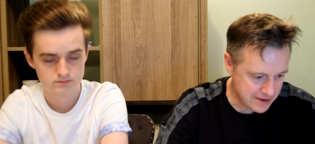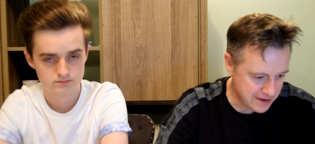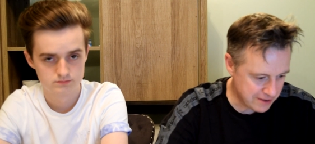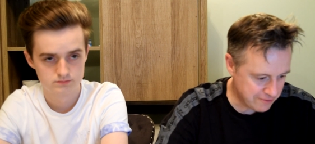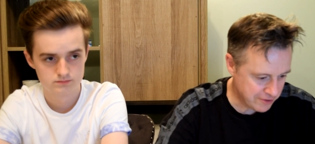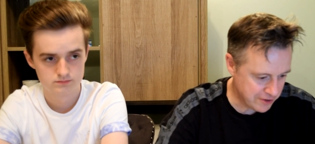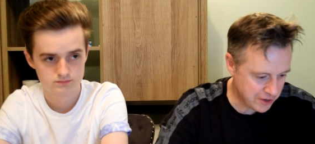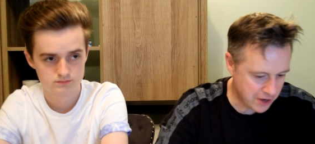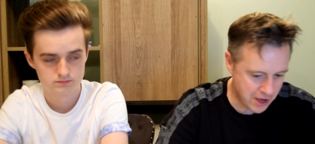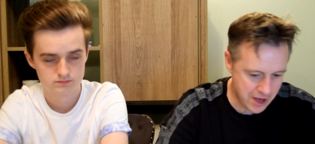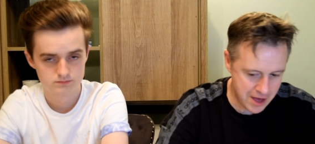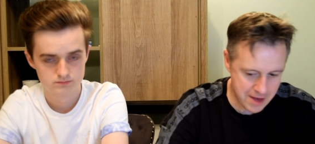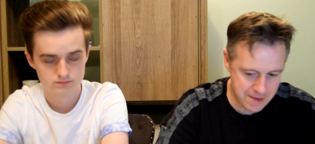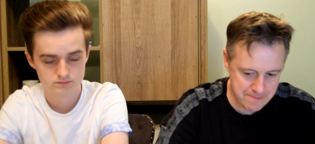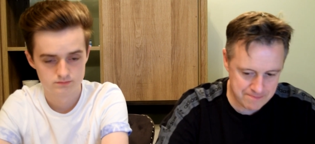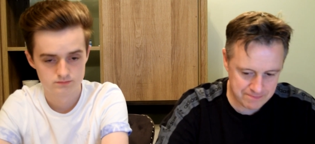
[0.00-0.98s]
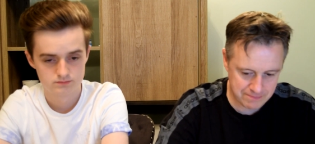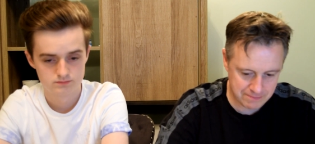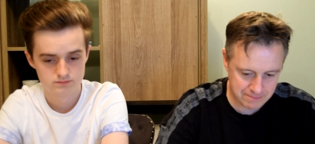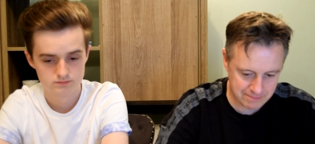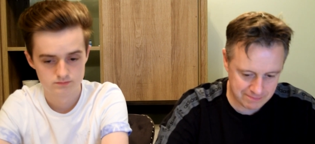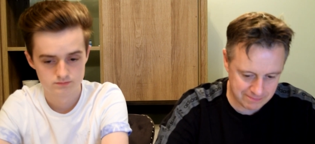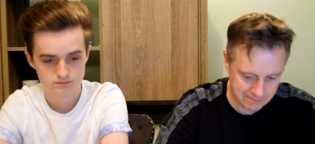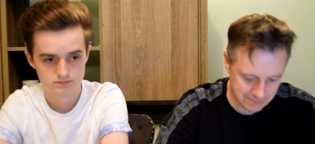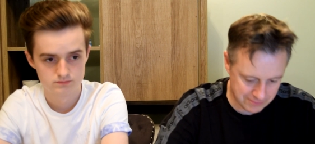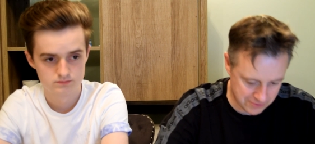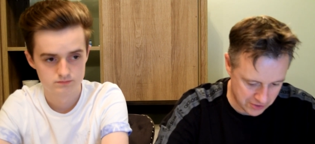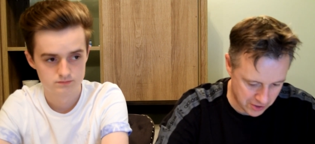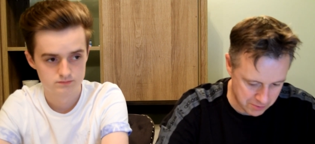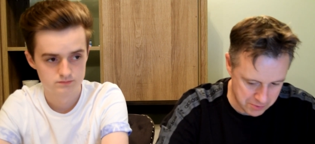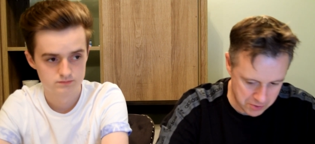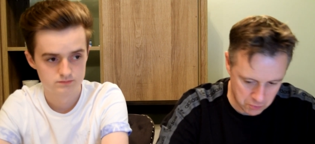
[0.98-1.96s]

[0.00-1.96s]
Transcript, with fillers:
Speaker 1: Nathan, um, tell me